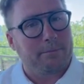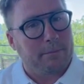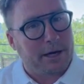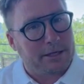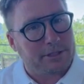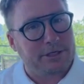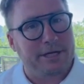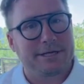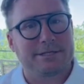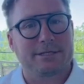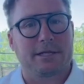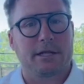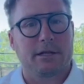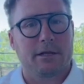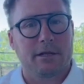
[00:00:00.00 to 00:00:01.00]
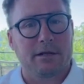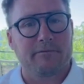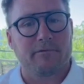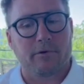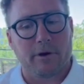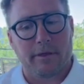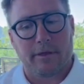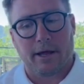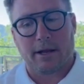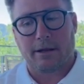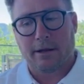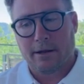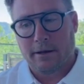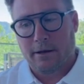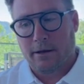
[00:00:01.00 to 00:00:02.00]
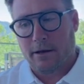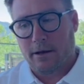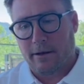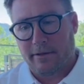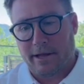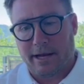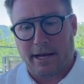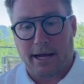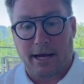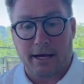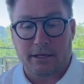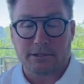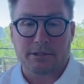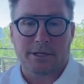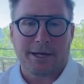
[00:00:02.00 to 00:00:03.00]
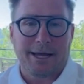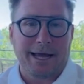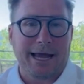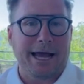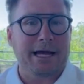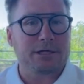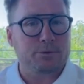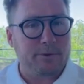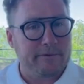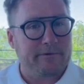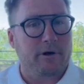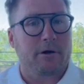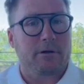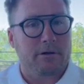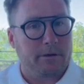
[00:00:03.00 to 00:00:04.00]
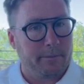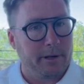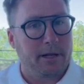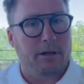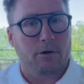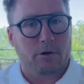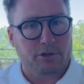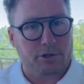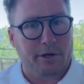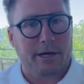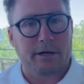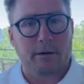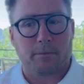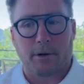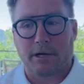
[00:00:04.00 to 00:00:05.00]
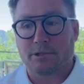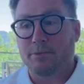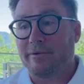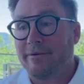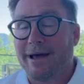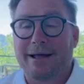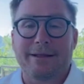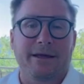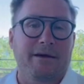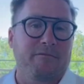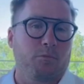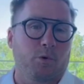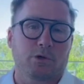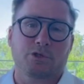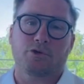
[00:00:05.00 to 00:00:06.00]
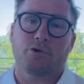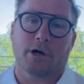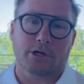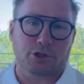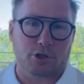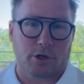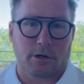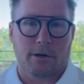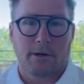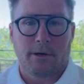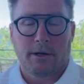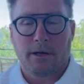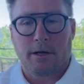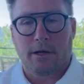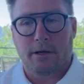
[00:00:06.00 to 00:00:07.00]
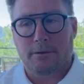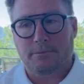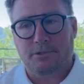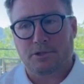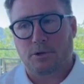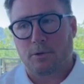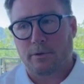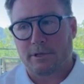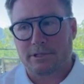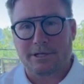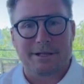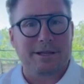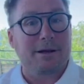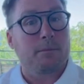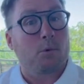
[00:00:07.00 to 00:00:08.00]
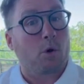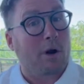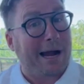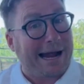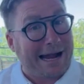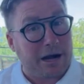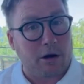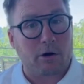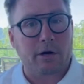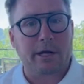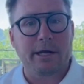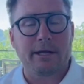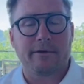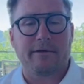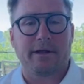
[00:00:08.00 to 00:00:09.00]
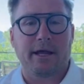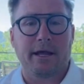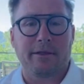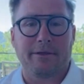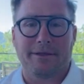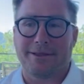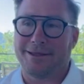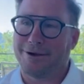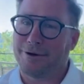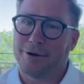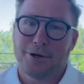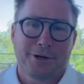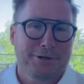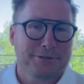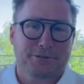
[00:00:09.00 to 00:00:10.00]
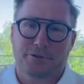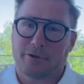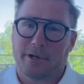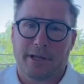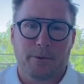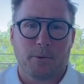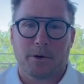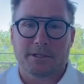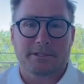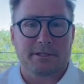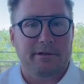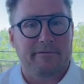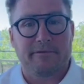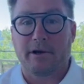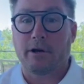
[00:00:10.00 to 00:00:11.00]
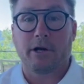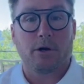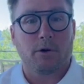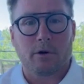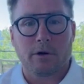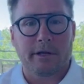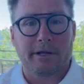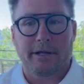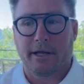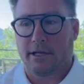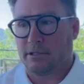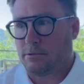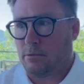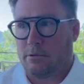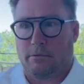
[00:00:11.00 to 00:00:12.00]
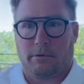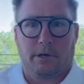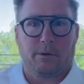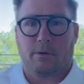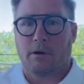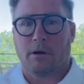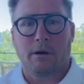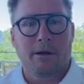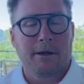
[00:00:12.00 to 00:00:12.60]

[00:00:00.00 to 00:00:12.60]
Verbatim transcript: much. It's the delivery that uh, that has. As we've gotten to be a larger enterprise, we've had to have more structure. Um, so there's a little more hierarchy today than there certainly was in the very early days when we were